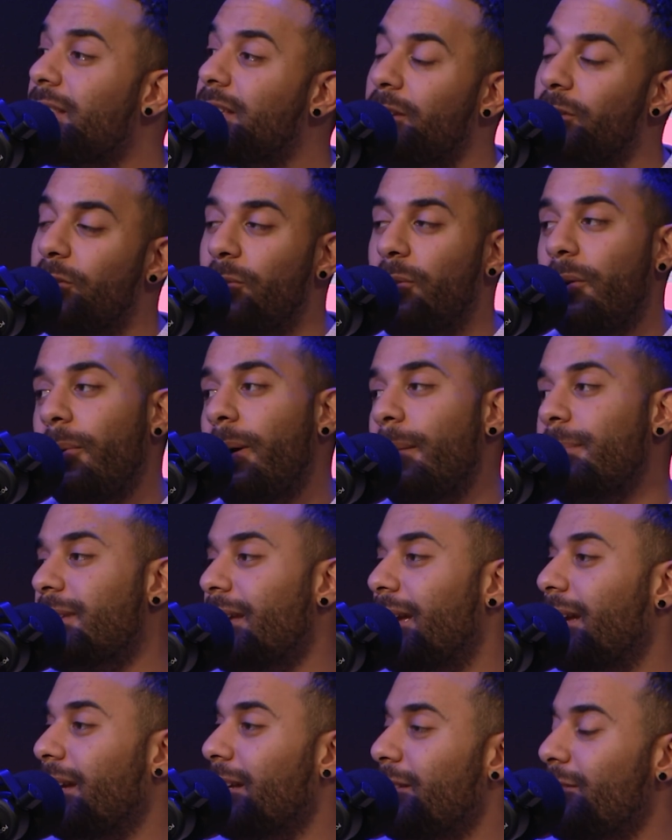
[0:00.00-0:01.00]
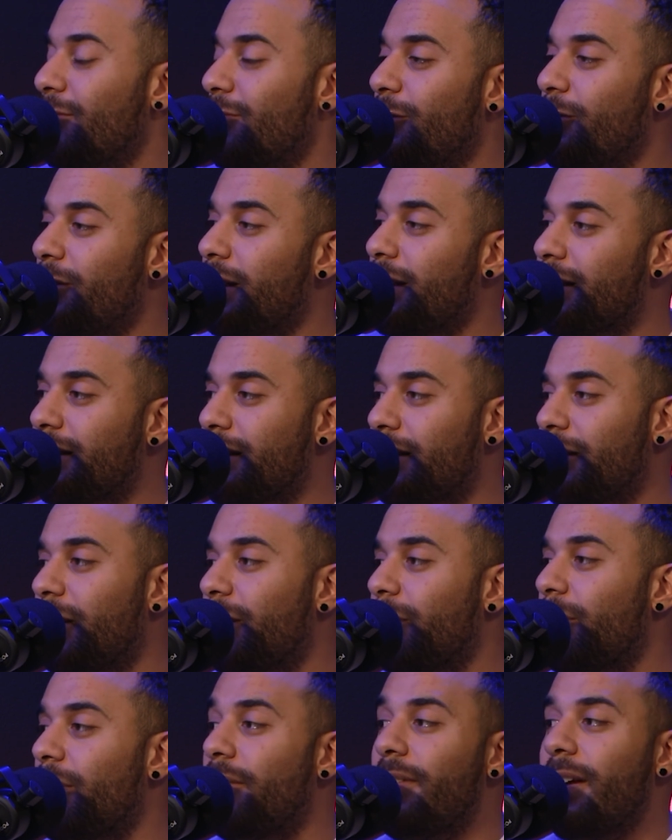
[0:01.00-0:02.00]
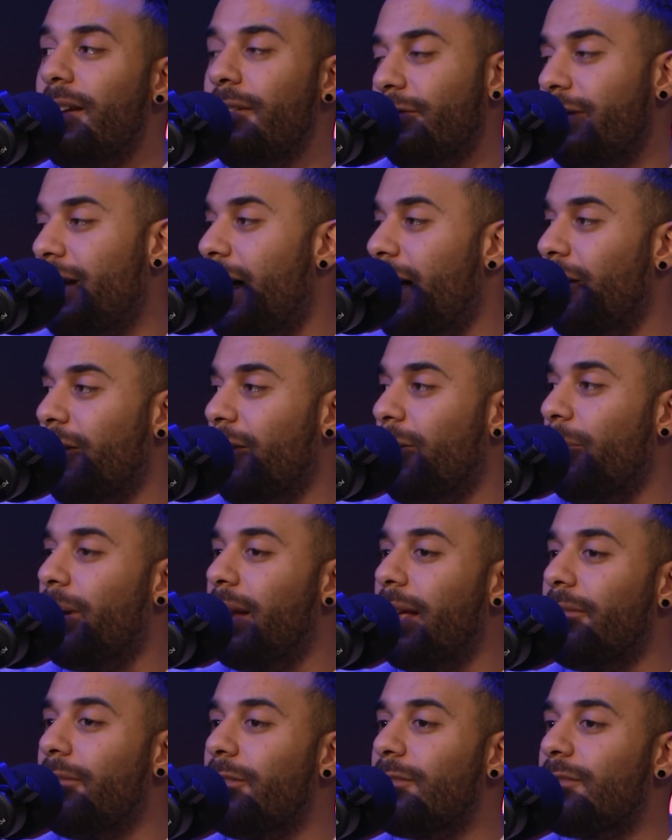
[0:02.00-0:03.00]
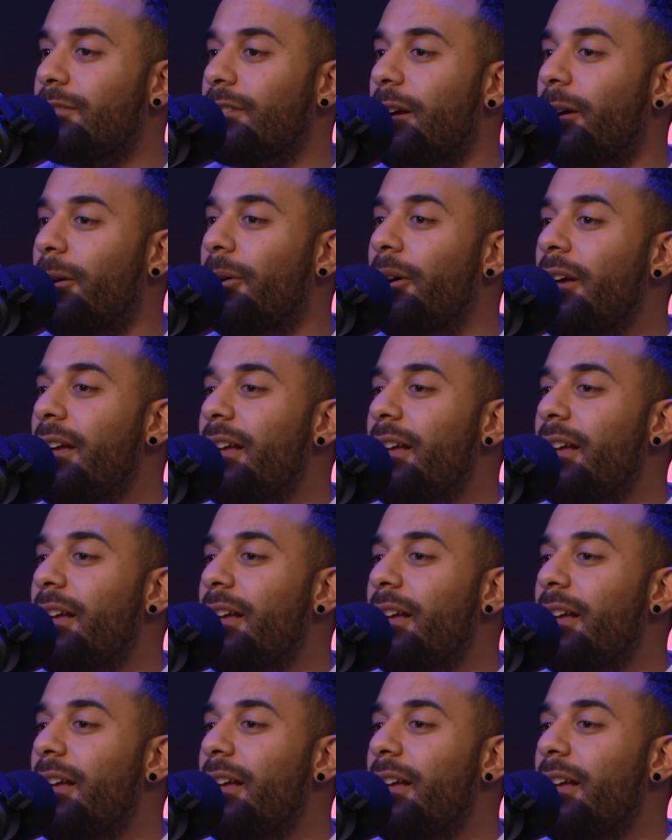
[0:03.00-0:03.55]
Can you do our website? Can you do this, event flyer or whatever? So